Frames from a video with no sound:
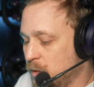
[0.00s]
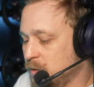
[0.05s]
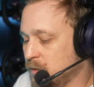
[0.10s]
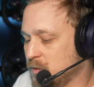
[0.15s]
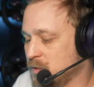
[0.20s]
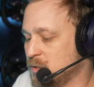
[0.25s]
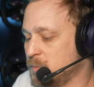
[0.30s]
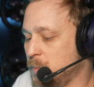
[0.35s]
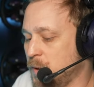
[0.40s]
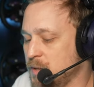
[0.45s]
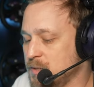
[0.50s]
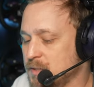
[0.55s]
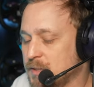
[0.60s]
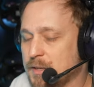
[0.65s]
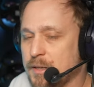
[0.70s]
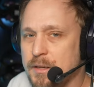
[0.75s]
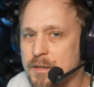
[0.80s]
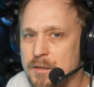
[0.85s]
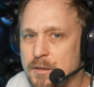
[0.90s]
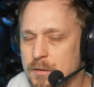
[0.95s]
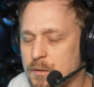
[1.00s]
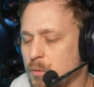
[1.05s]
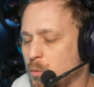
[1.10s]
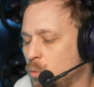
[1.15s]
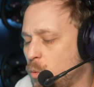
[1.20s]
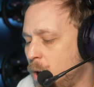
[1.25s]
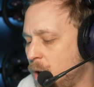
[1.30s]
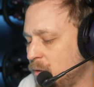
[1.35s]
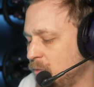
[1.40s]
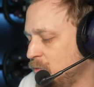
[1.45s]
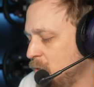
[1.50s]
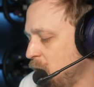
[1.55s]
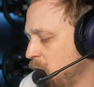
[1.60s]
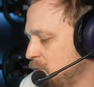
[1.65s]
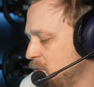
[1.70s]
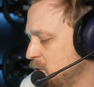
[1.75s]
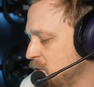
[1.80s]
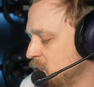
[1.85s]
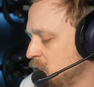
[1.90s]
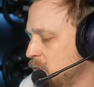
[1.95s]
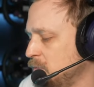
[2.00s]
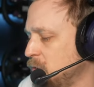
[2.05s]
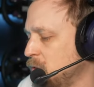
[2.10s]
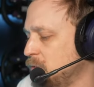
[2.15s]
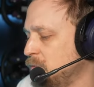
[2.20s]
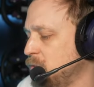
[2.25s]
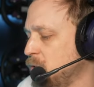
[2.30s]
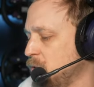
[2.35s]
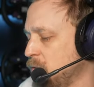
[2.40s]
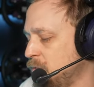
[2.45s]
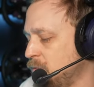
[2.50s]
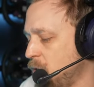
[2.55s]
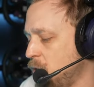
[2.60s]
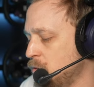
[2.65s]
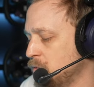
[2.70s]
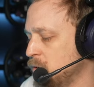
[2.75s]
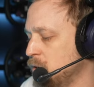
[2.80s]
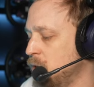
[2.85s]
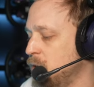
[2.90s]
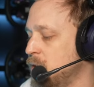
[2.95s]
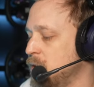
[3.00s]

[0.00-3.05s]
This is basically a Wi Fi receiver for the phone